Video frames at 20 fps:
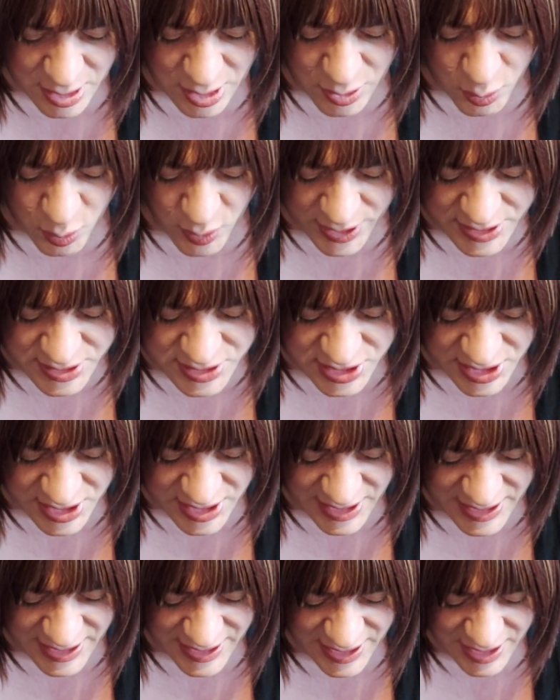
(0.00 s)
which
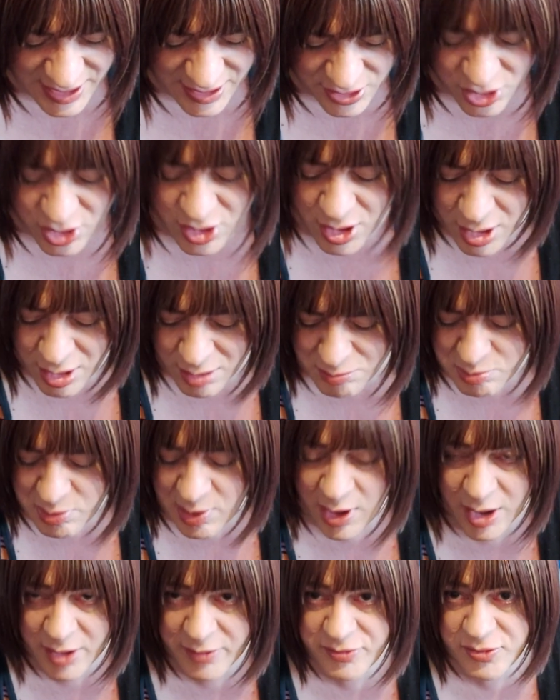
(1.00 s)
you can't
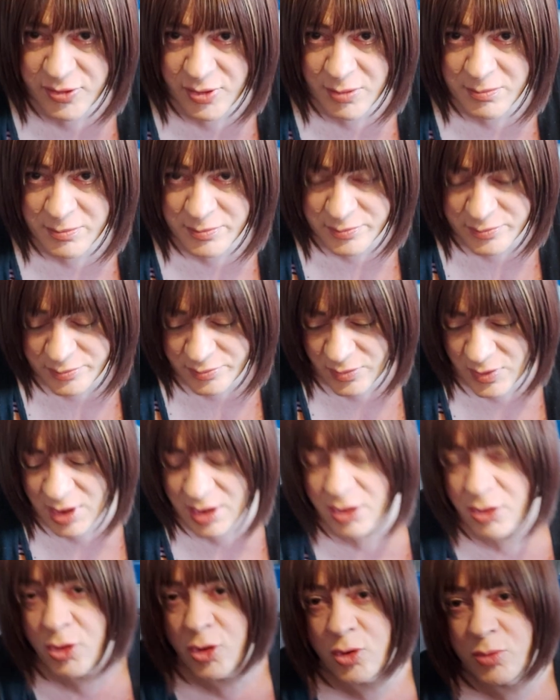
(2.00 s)
buy from
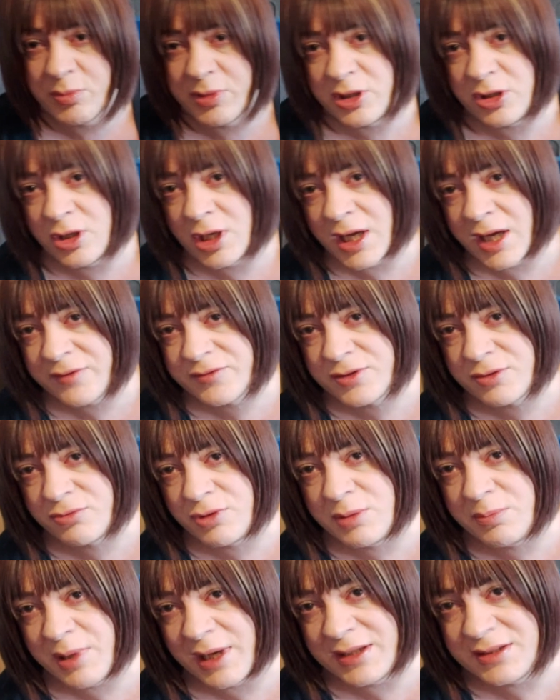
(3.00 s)
Hornby. You have to
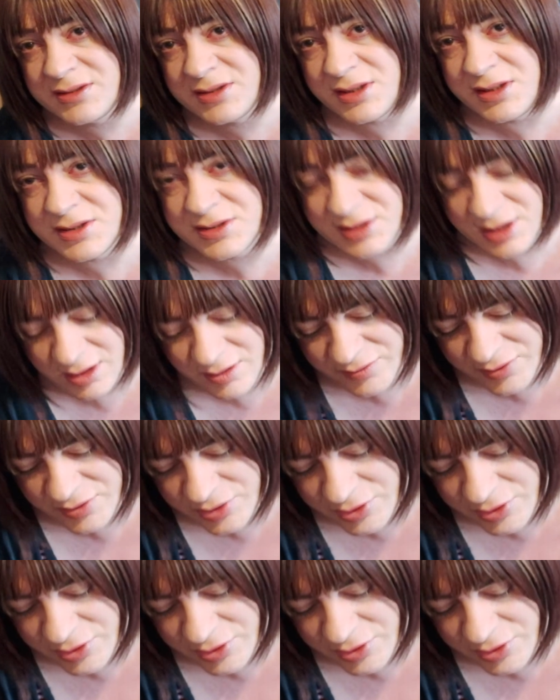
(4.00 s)
repaint it yourself and